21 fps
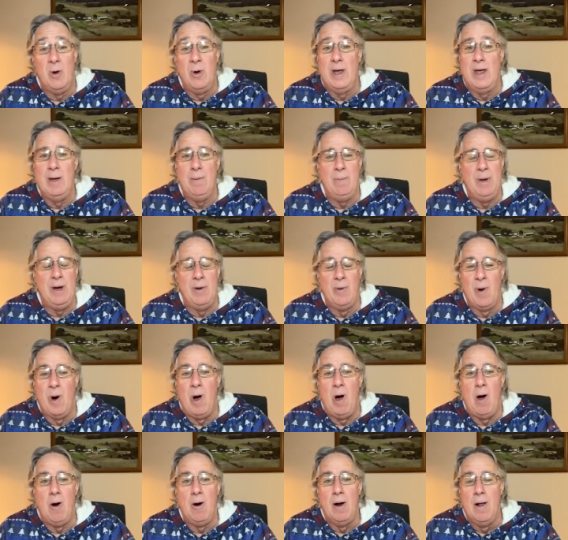don't get me
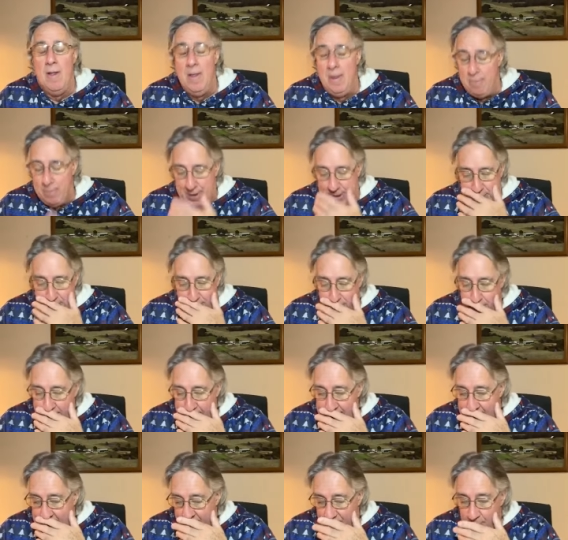wrong, but to
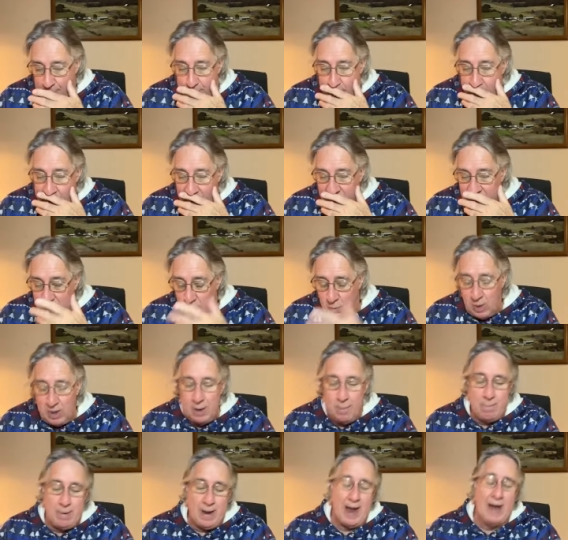bring out the parts that
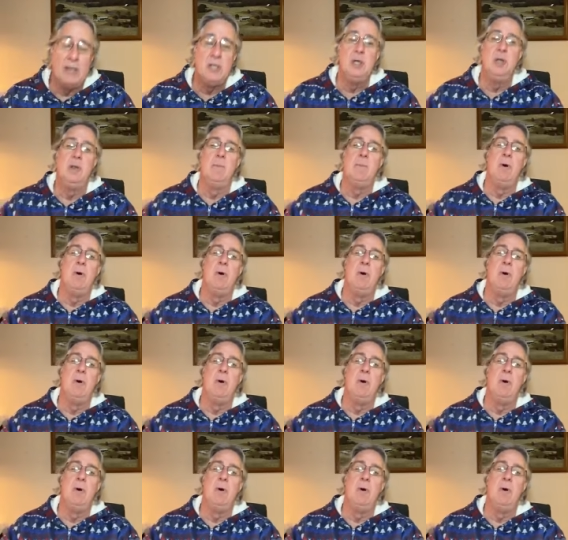will impact you